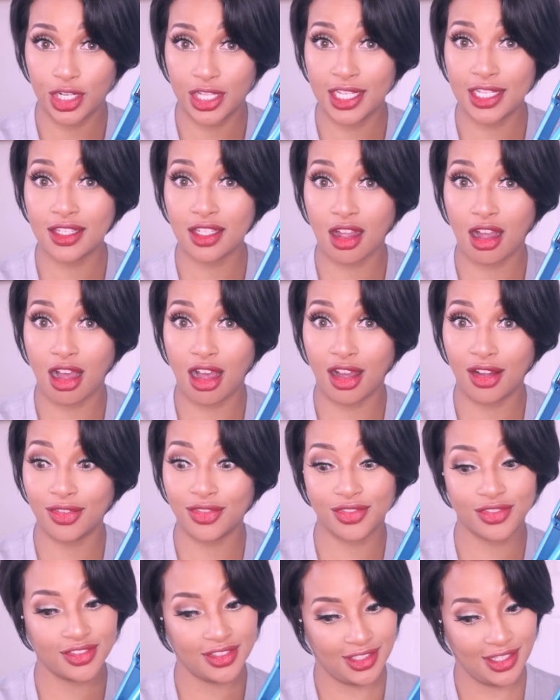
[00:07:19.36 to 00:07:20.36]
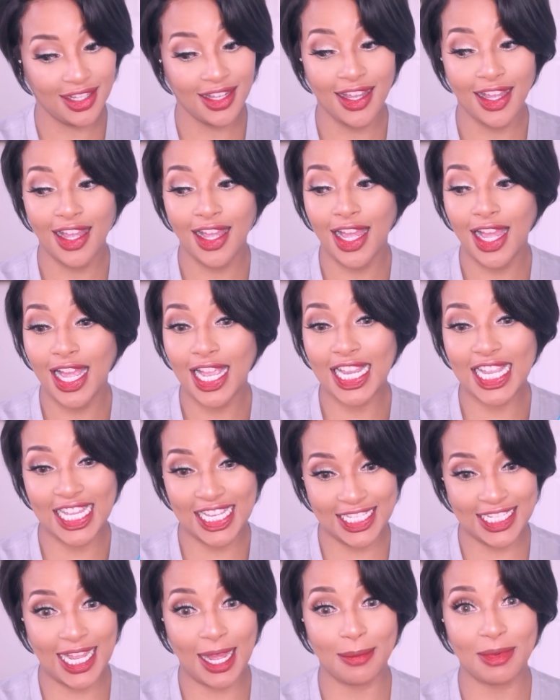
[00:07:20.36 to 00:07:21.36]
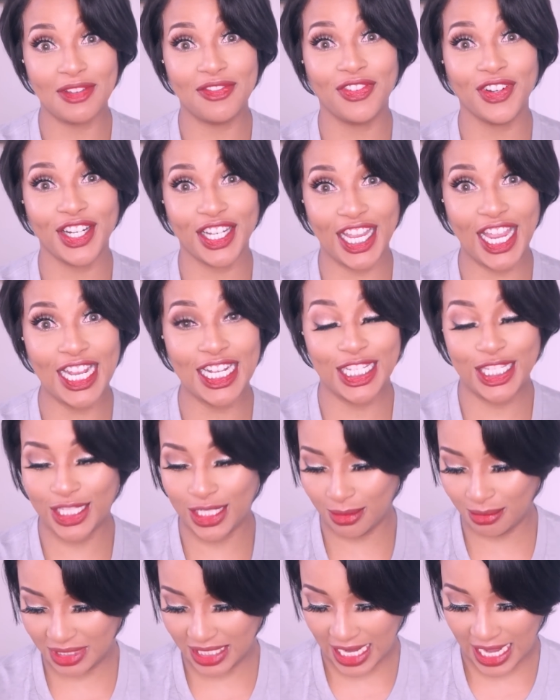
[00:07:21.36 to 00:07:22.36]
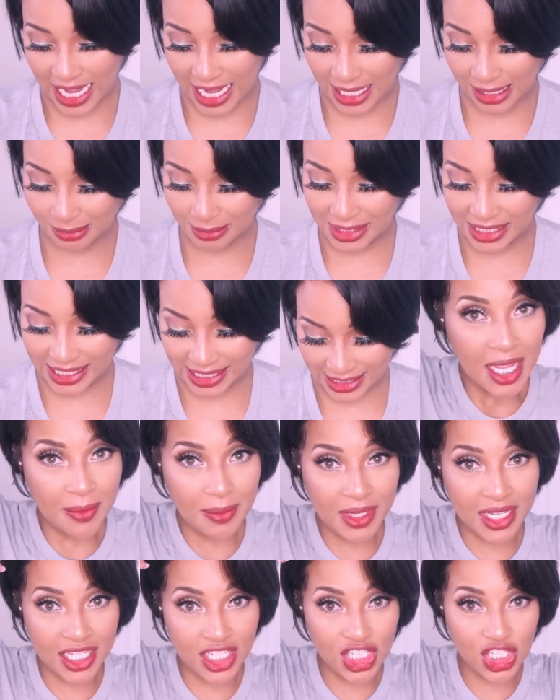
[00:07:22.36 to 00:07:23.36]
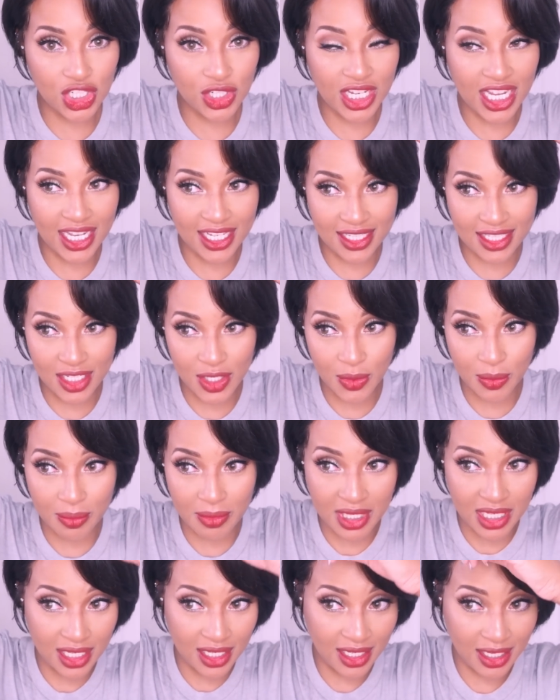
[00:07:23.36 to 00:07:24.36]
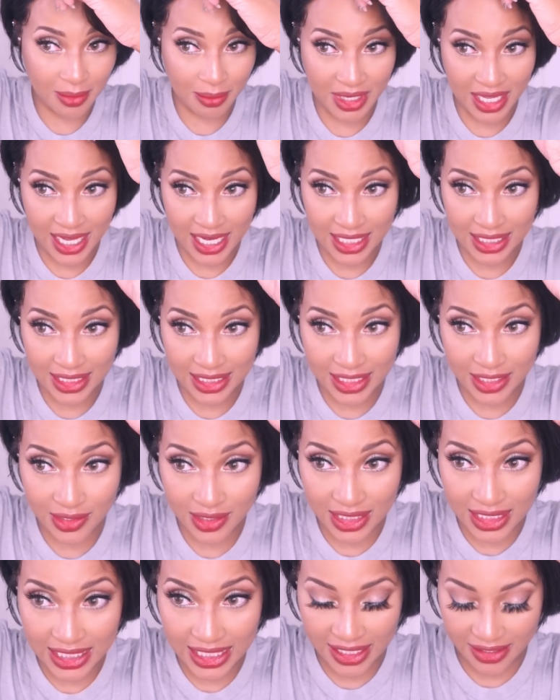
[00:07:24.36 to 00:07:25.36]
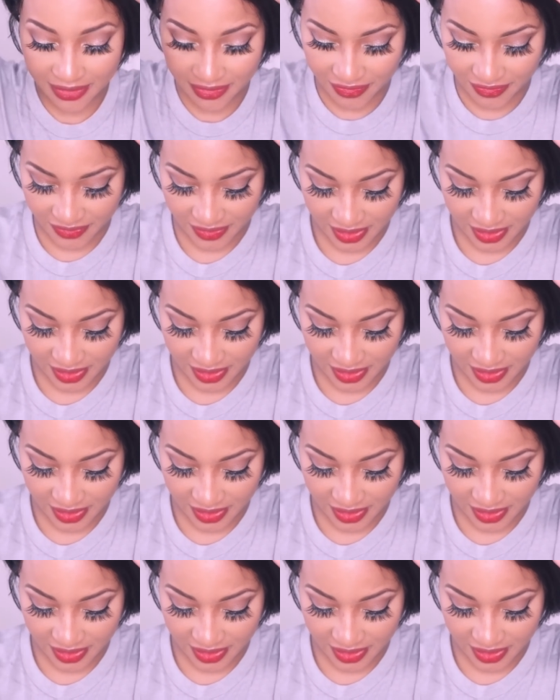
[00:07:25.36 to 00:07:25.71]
Turn this off. Cause I be forgetting sometimes. Because you guys know me, I'm gonna add a little lift.